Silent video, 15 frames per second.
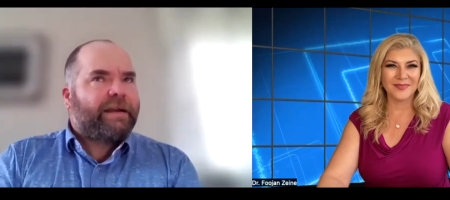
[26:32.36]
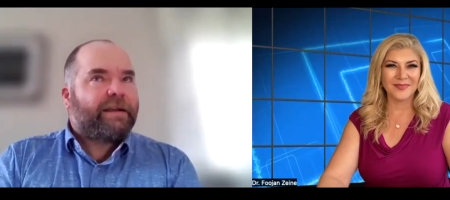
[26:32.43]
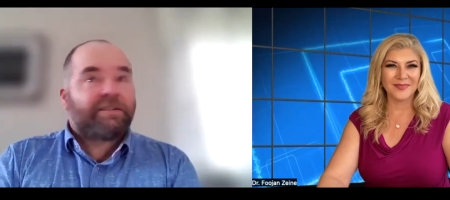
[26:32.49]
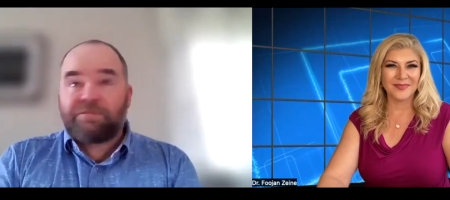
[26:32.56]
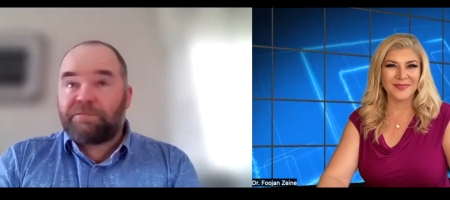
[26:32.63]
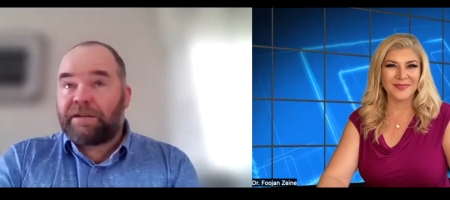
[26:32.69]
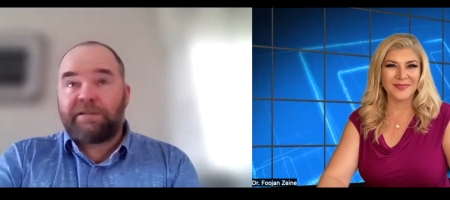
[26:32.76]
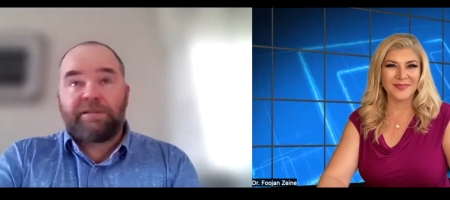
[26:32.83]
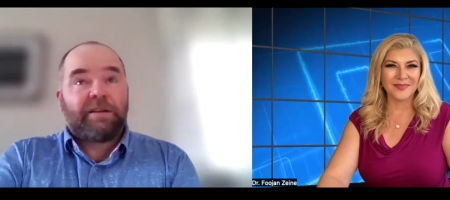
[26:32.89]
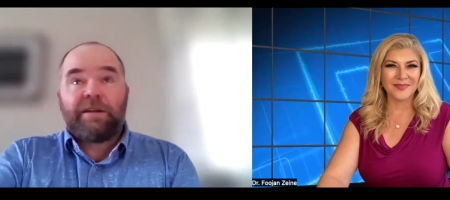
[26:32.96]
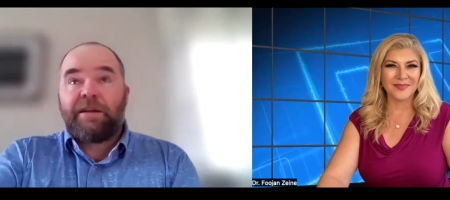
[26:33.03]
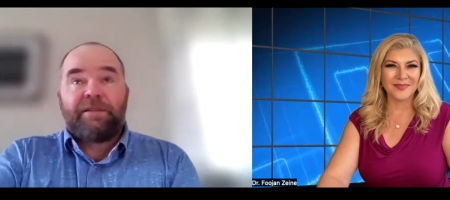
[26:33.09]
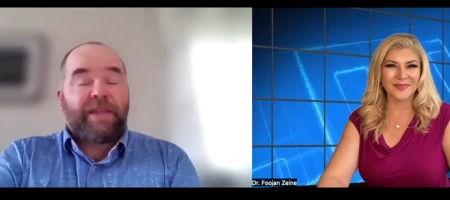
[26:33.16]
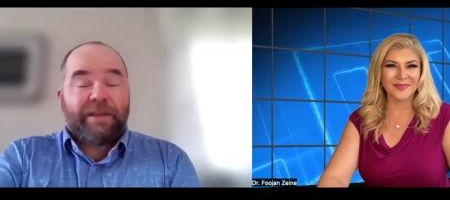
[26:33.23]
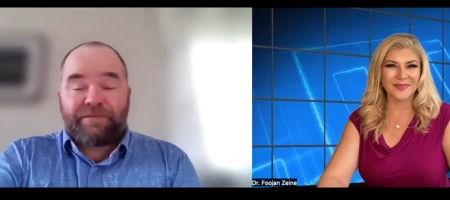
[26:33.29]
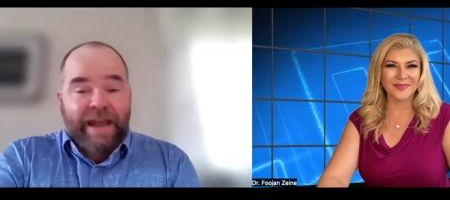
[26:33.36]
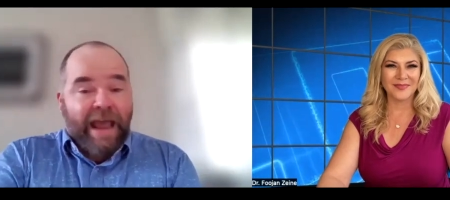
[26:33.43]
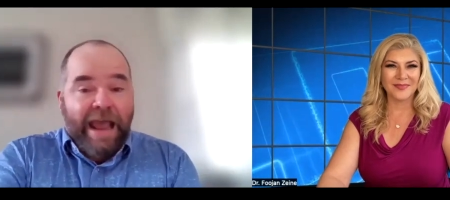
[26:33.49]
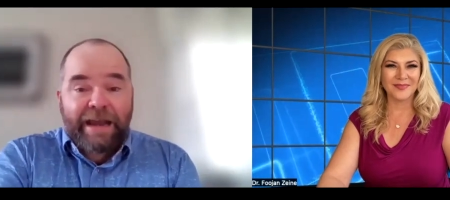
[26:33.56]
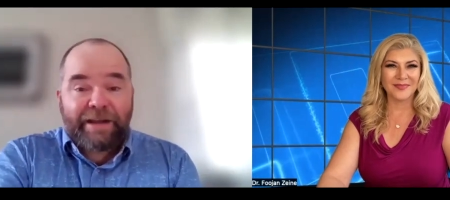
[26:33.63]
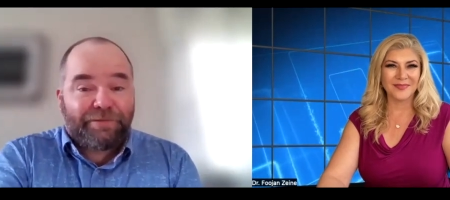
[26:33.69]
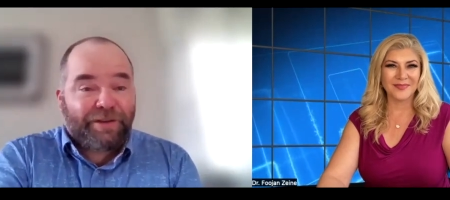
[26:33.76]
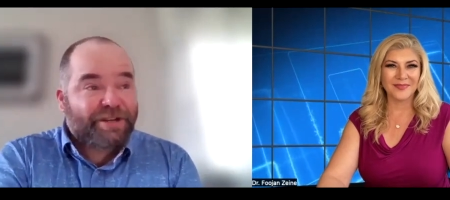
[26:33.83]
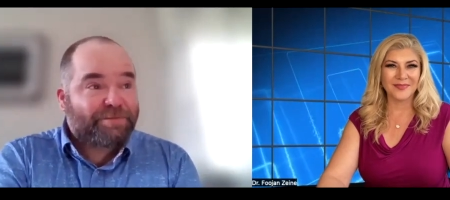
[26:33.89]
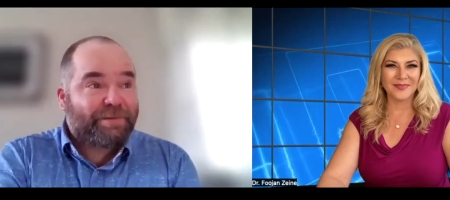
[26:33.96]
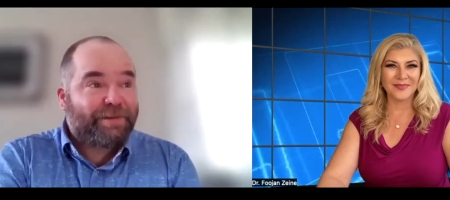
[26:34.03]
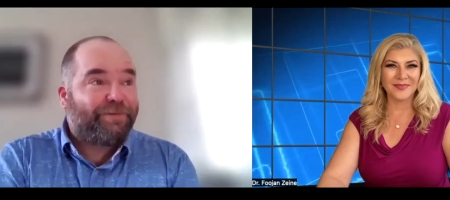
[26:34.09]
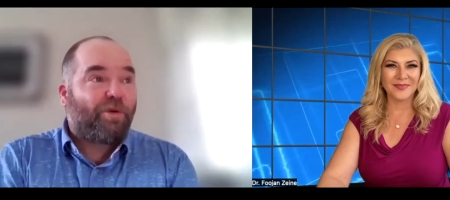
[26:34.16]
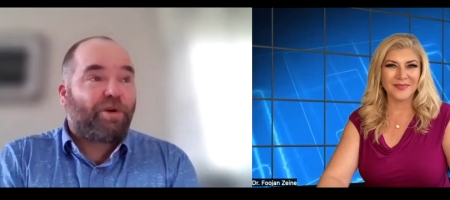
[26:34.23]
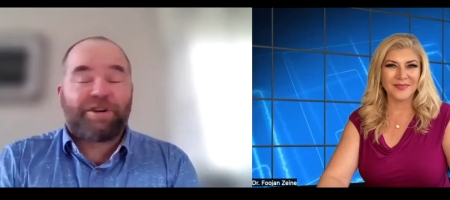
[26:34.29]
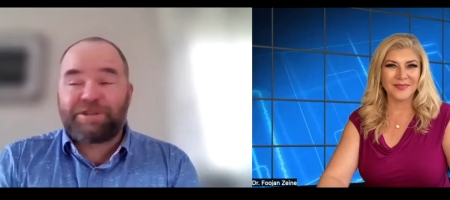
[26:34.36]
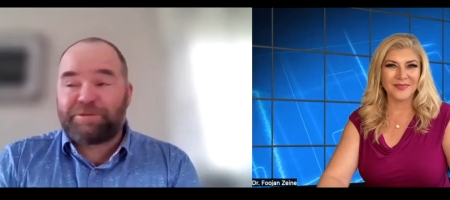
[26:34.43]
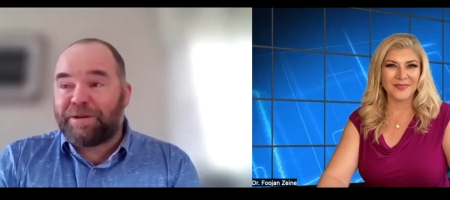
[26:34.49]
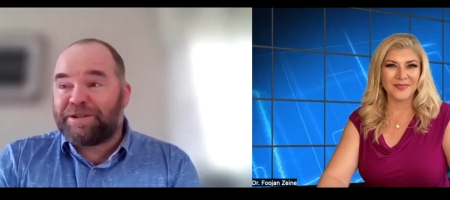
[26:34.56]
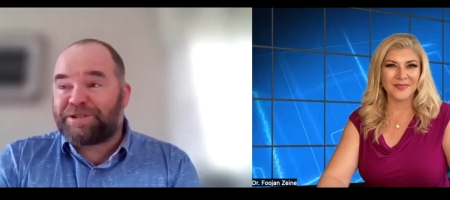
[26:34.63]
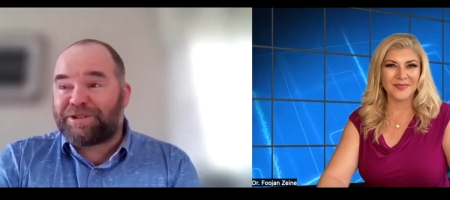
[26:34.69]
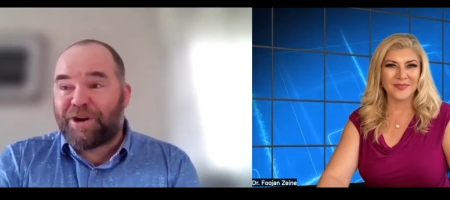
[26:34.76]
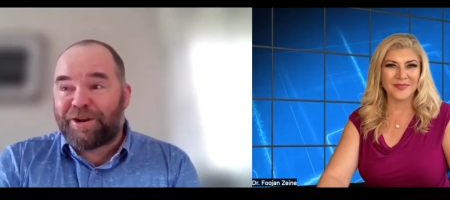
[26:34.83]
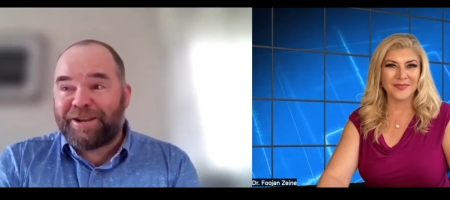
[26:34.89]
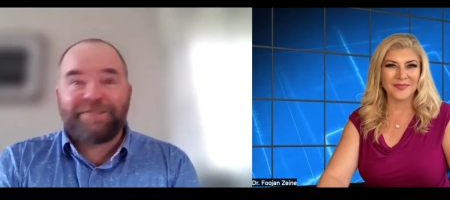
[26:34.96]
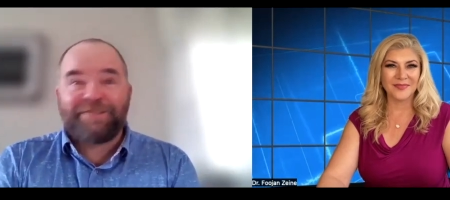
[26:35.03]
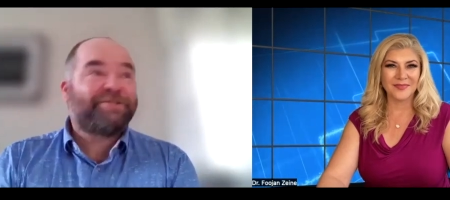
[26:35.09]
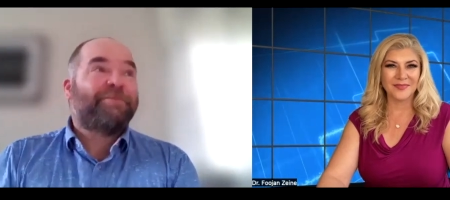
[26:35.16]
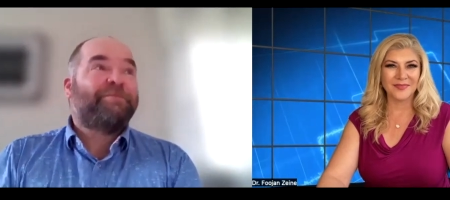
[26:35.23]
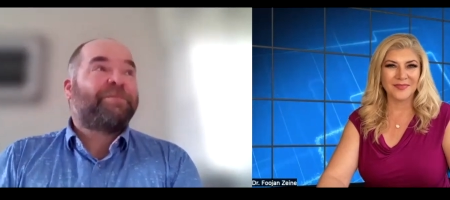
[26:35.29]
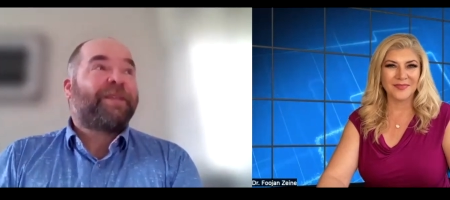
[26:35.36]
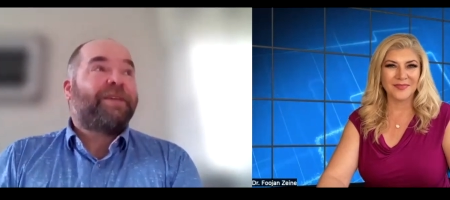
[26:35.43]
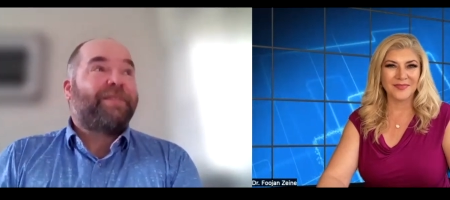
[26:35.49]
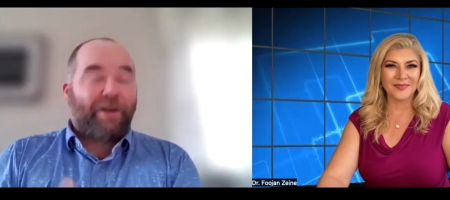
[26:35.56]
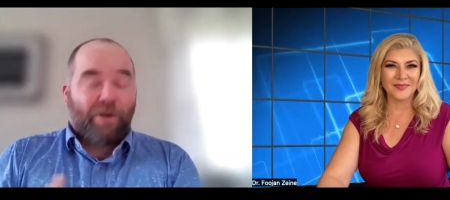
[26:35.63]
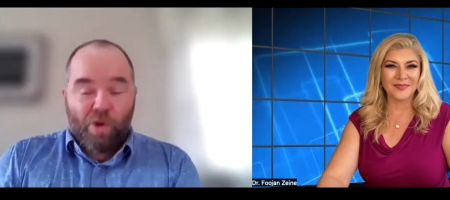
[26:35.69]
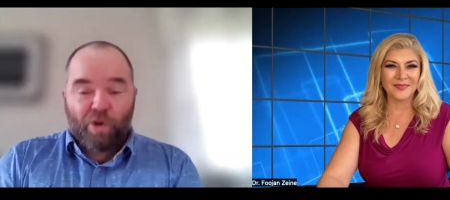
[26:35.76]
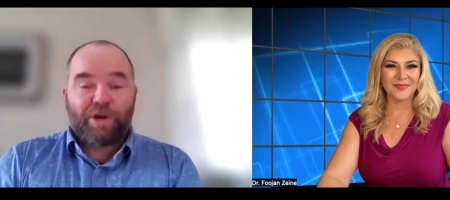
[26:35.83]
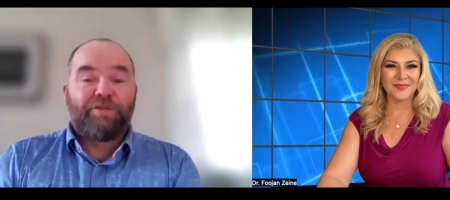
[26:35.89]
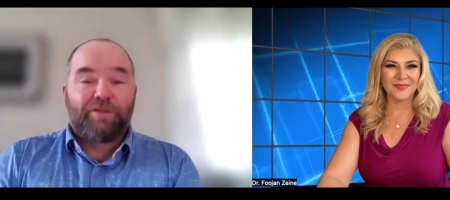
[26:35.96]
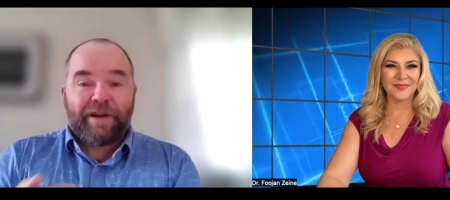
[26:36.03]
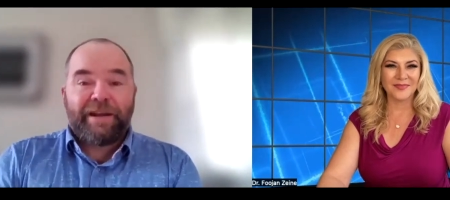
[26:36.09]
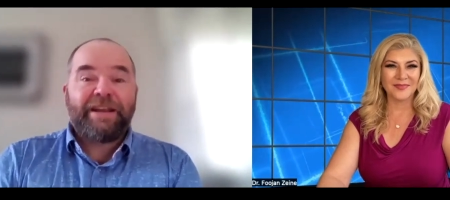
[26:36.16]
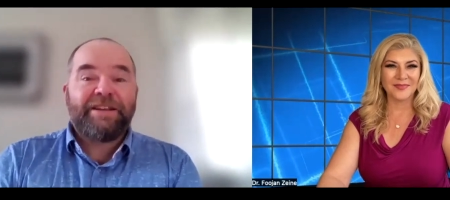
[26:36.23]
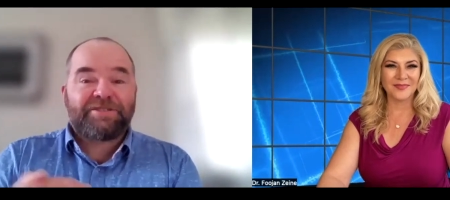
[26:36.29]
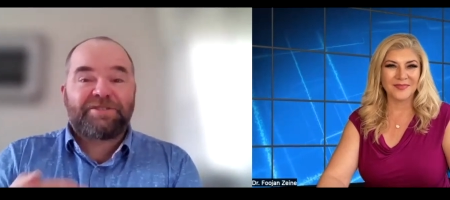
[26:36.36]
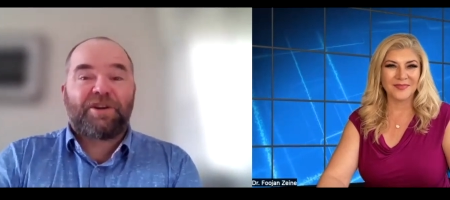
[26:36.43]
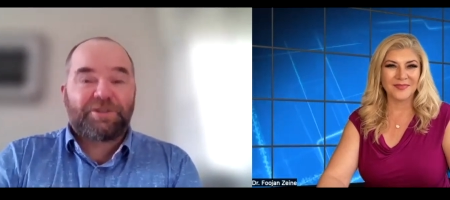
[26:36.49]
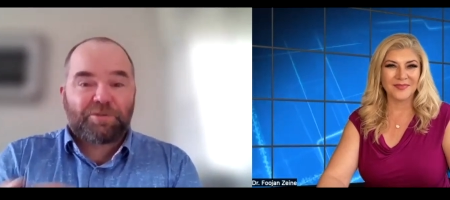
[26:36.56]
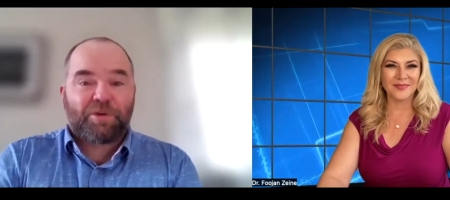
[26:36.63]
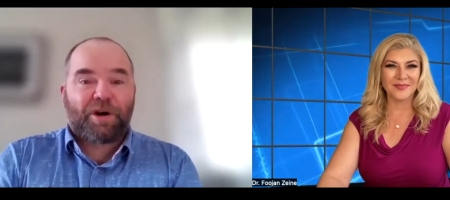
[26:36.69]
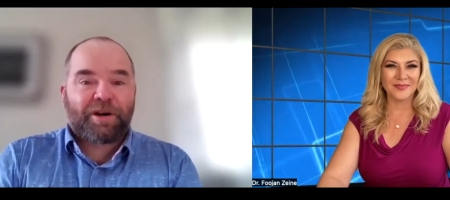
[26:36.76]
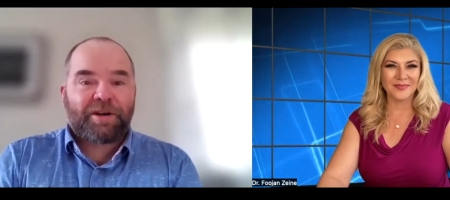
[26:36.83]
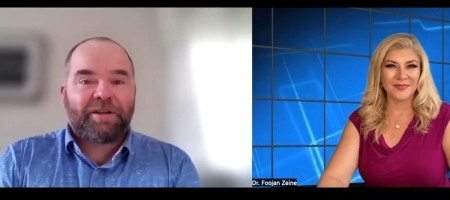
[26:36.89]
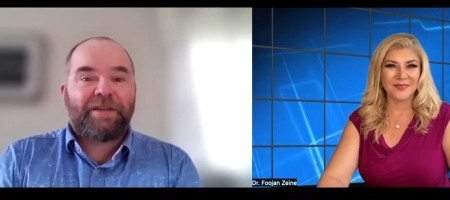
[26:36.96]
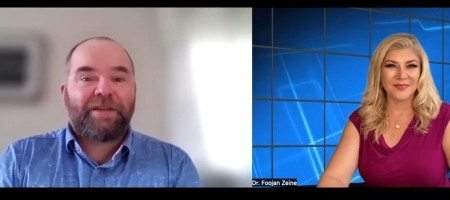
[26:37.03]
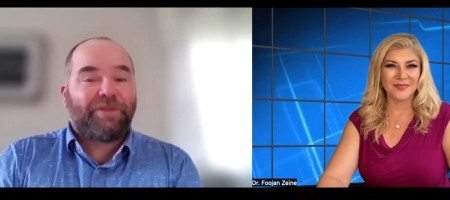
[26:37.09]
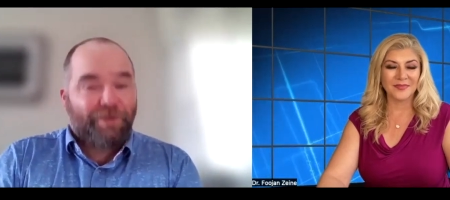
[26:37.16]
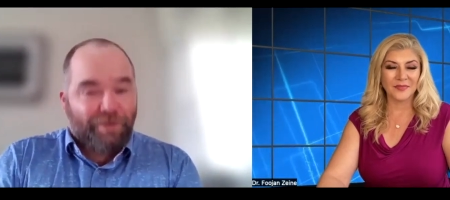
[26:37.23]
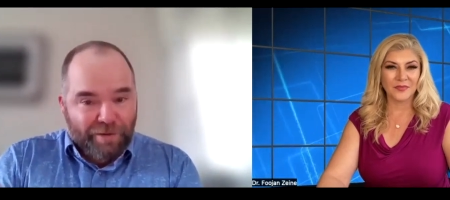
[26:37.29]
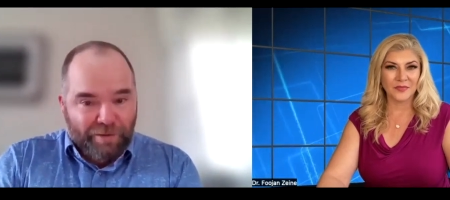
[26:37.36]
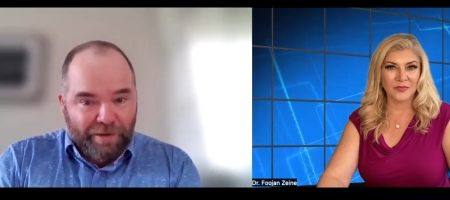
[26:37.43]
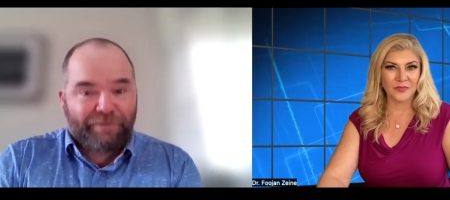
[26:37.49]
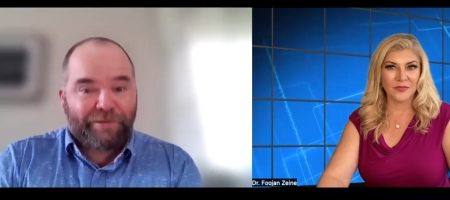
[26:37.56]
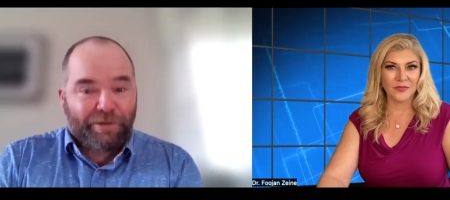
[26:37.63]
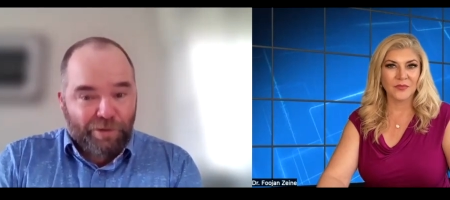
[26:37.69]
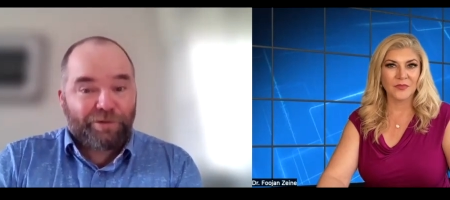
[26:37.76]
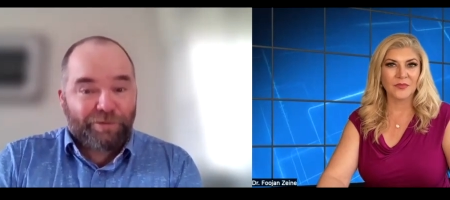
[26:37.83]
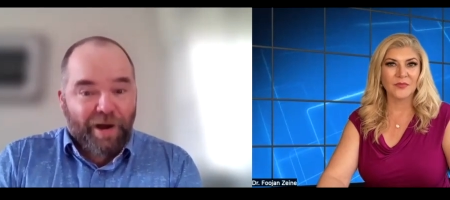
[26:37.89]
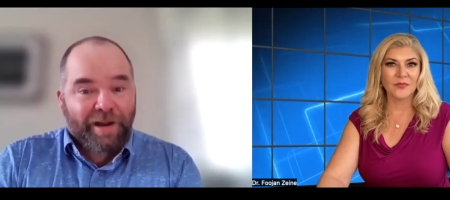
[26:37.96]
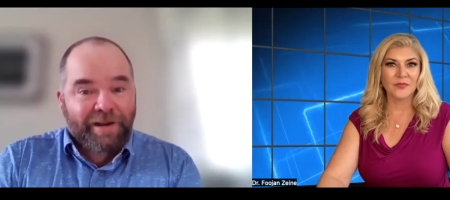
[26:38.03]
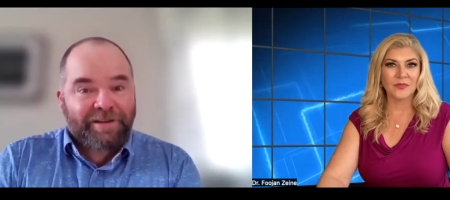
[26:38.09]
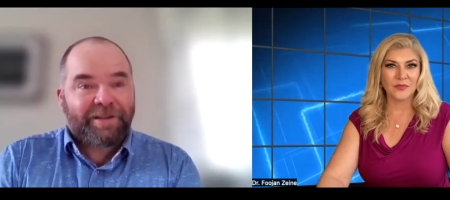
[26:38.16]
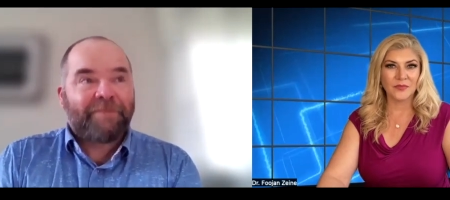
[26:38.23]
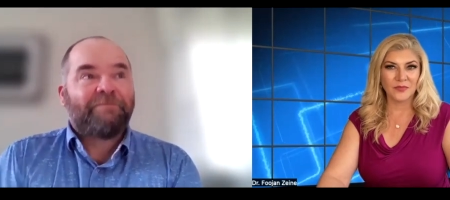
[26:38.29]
Speaker 1: that's, well, they've tagged fish before. There's been studies that hook and release does work if you do it right.